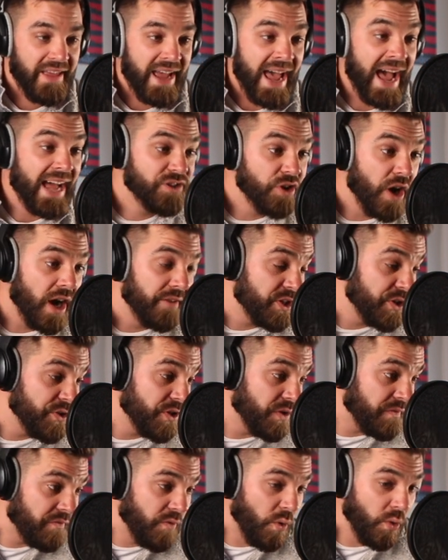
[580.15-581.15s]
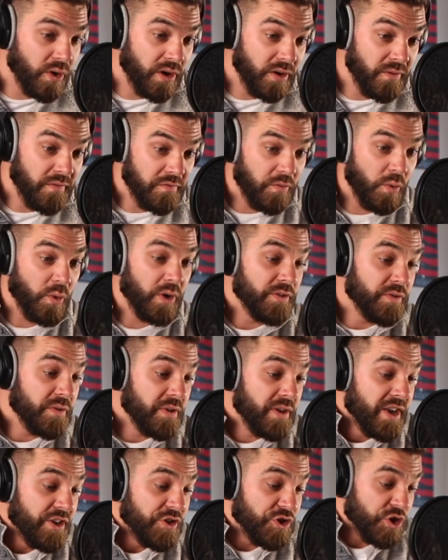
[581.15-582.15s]
hats off to you for for
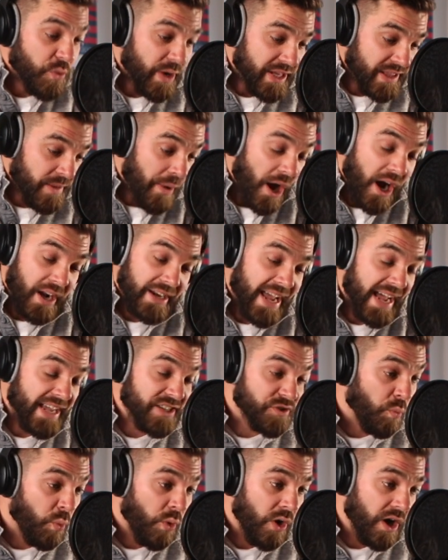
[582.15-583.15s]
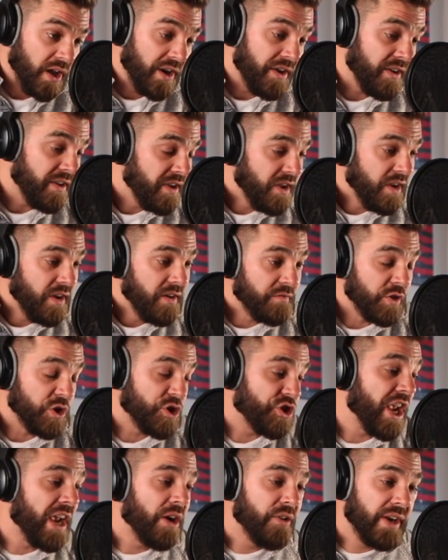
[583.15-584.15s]
doing the podcast one for
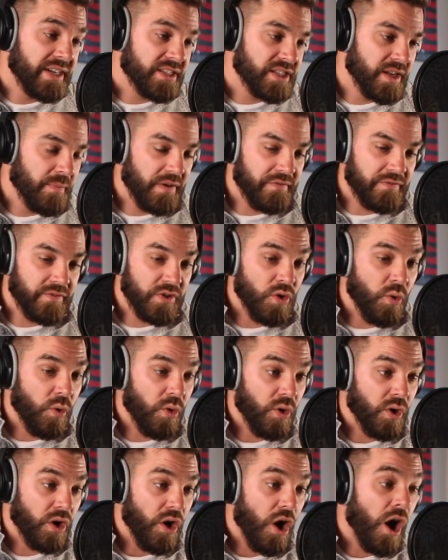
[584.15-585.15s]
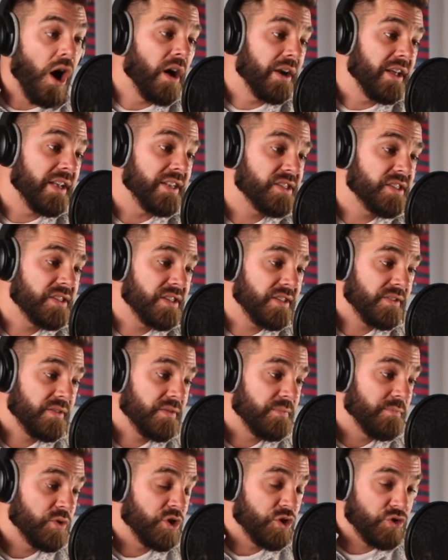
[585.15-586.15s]
sharing some of your honest
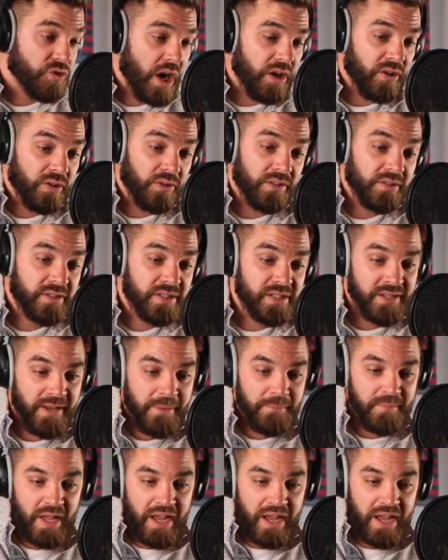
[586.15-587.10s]
struggles